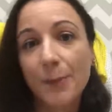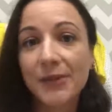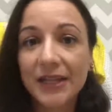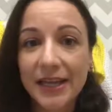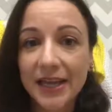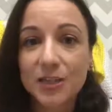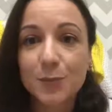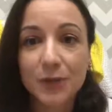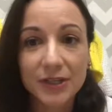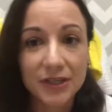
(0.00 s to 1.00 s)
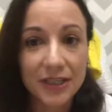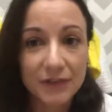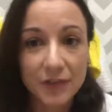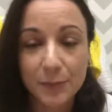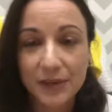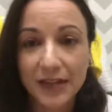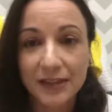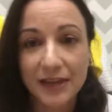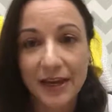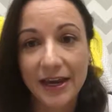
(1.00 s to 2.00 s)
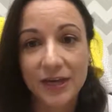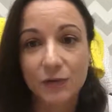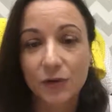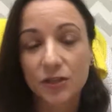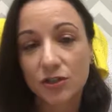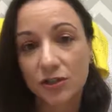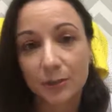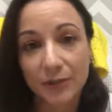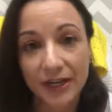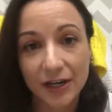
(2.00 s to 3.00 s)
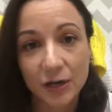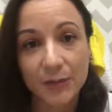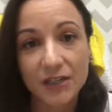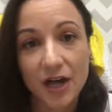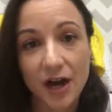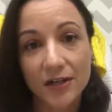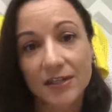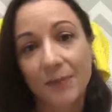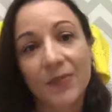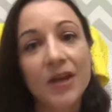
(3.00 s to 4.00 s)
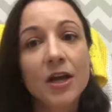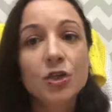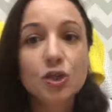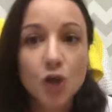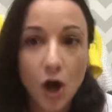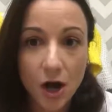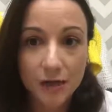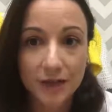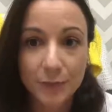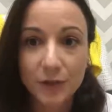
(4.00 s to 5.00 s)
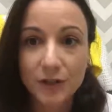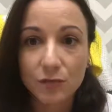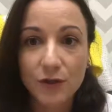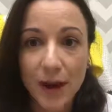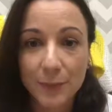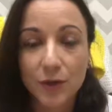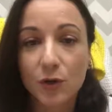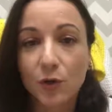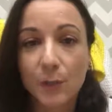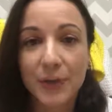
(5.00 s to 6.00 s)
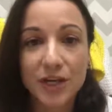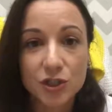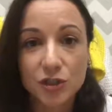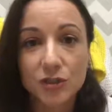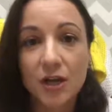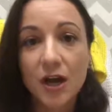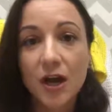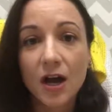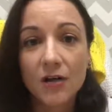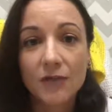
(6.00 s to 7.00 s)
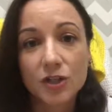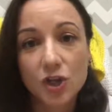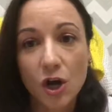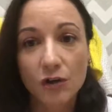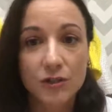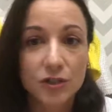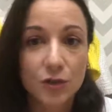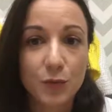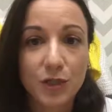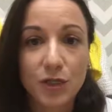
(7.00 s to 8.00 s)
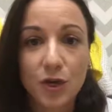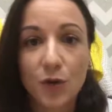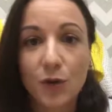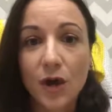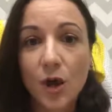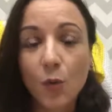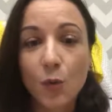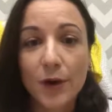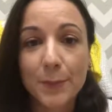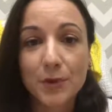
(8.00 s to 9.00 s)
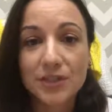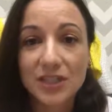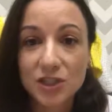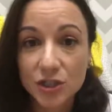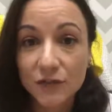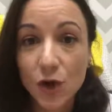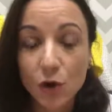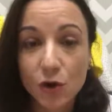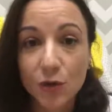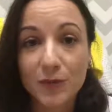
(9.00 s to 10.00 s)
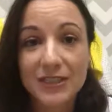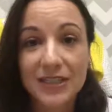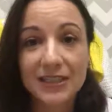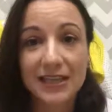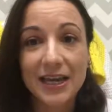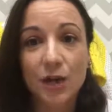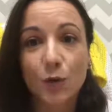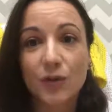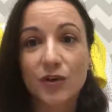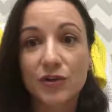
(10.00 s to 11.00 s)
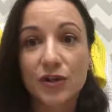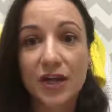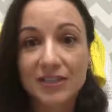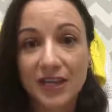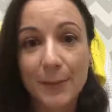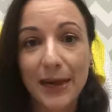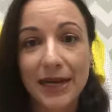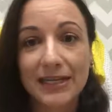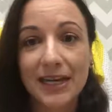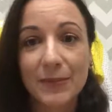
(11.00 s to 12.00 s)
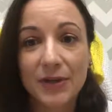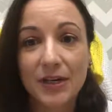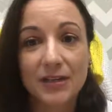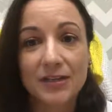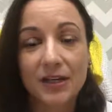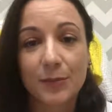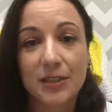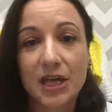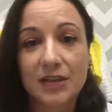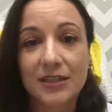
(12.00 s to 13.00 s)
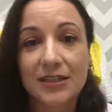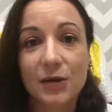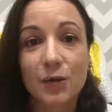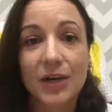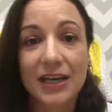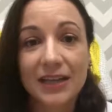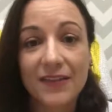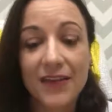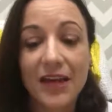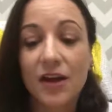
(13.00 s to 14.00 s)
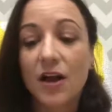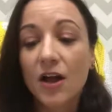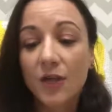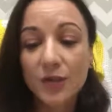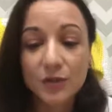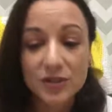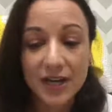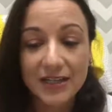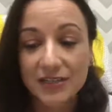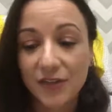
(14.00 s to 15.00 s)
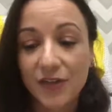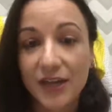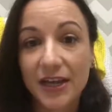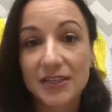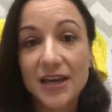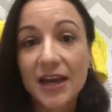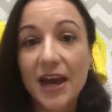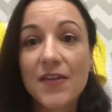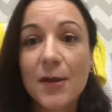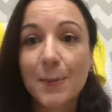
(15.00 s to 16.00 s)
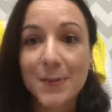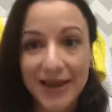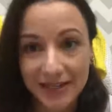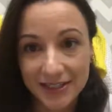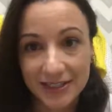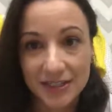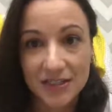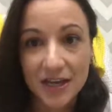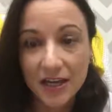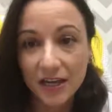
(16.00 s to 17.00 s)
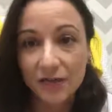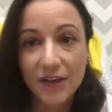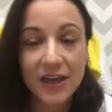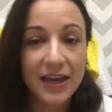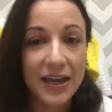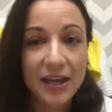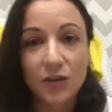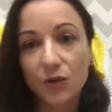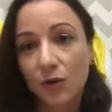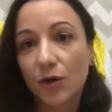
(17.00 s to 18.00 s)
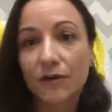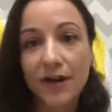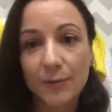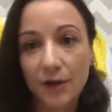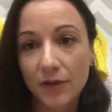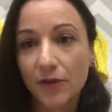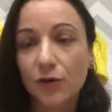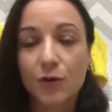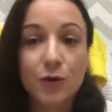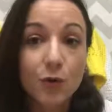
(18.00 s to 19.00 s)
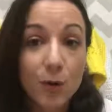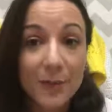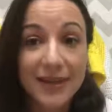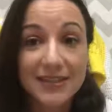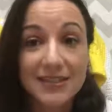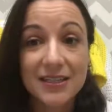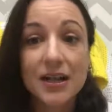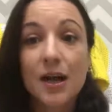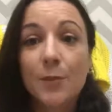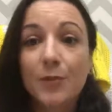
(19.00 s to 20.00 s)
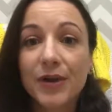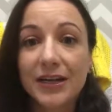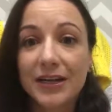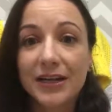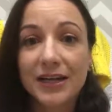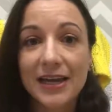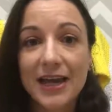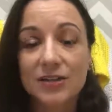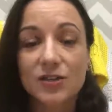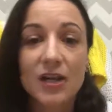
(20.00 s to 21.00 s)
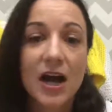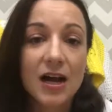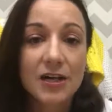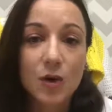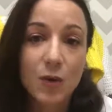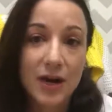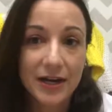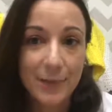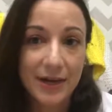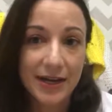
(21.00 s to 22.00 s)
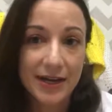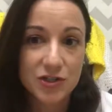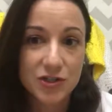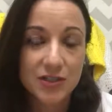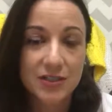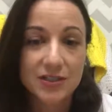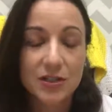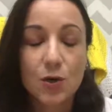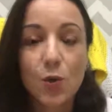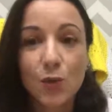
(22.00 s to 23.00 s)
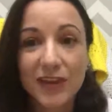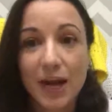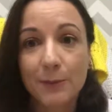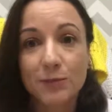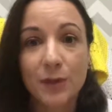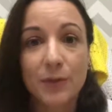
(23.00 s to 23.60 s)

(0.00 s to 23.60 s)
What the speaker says: Plants, bring the leaf of the plant that they ate if we're concerned the plant could be toxic. Chocolate, bring the wrapper or a picture of the chocolate so that we know what percentage of cocoa is in there. Were there nuts like macadamia nuts that can be toxic that were in there, those kinds of things. And then medicines. If they ate your grandmother or your medicine, bring it in again so that I know what kind of medication it is. It only helps me